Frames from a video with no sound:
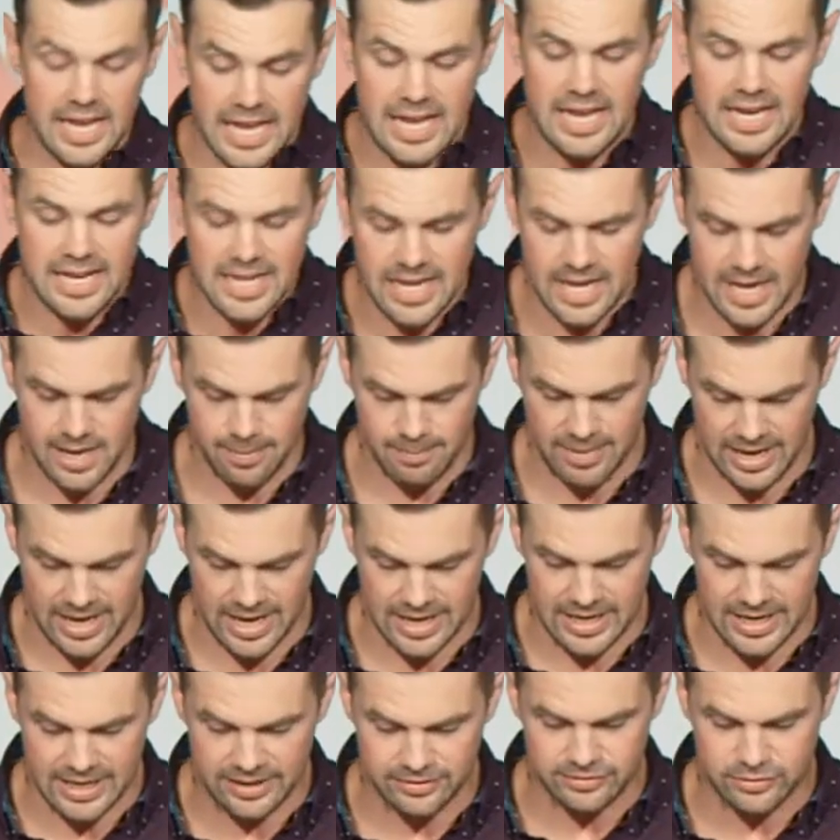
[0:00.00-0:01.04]
in him,
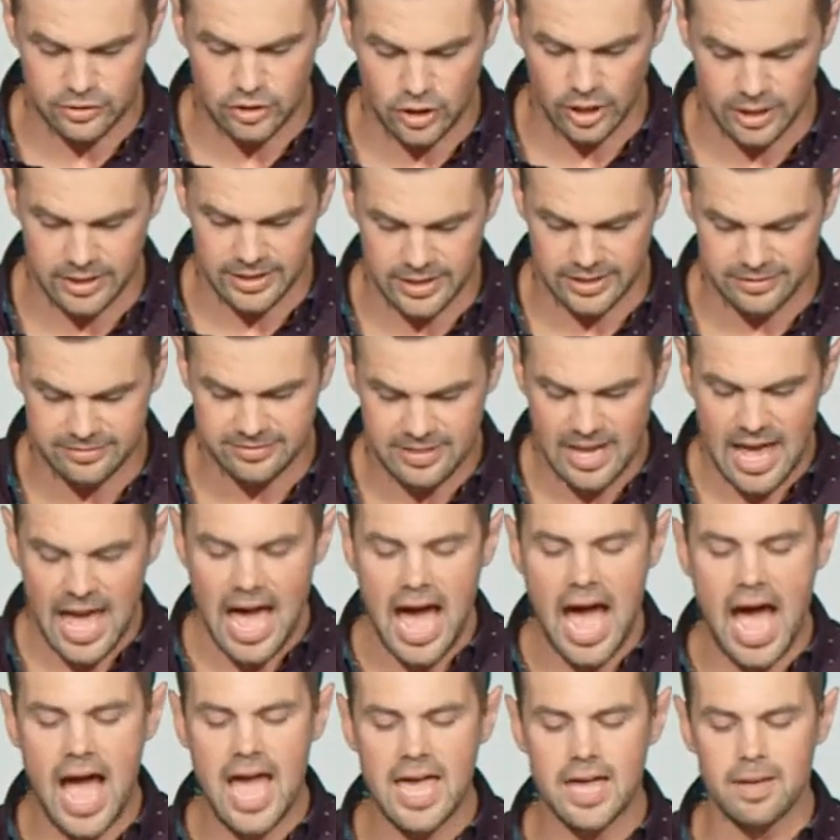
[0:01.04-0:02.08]
in his goodness,
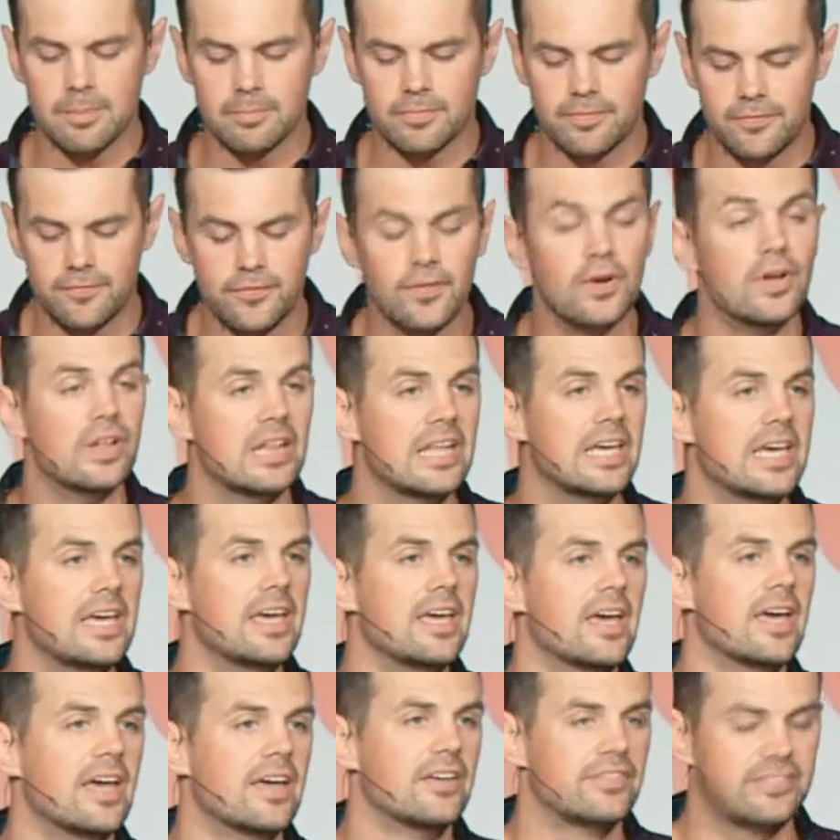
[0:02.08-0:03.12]
I am
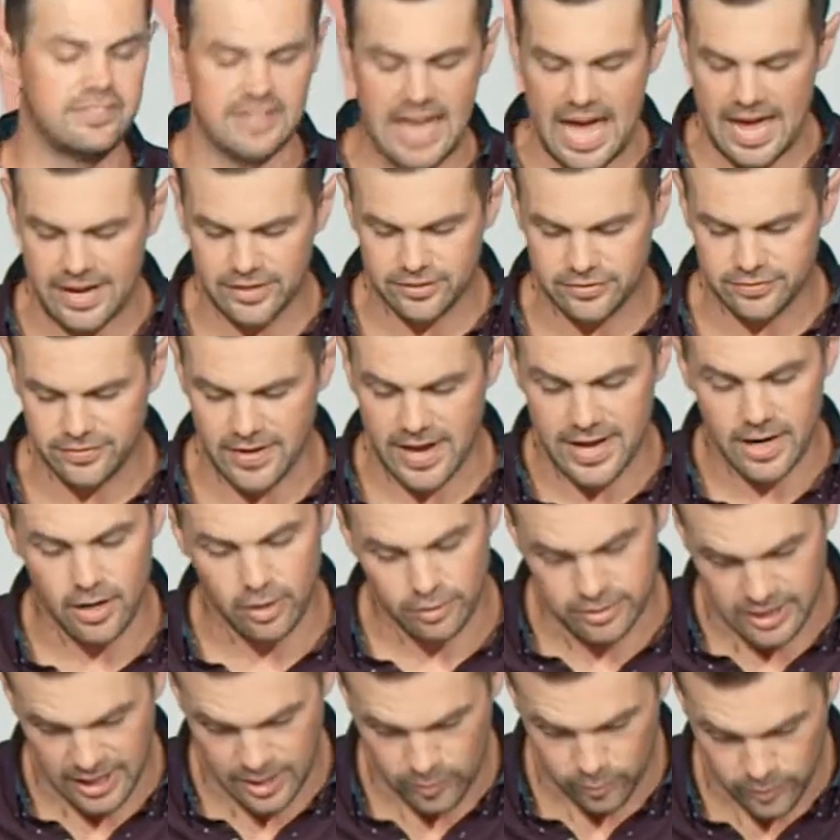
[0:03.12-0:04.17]
fully satisfied.
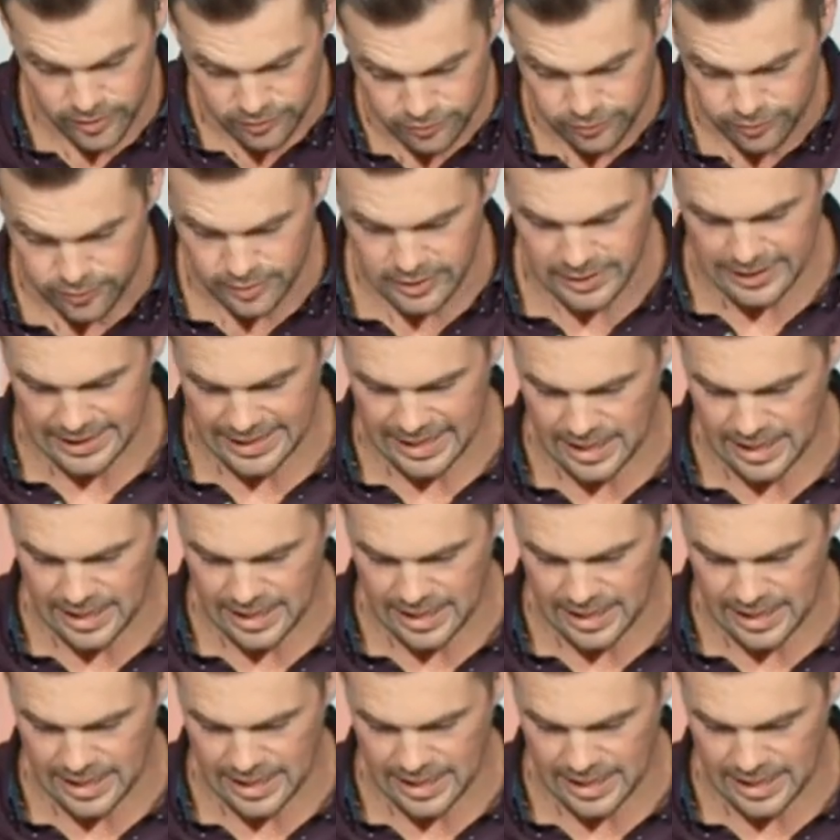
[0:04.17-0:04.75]
Okay, we've really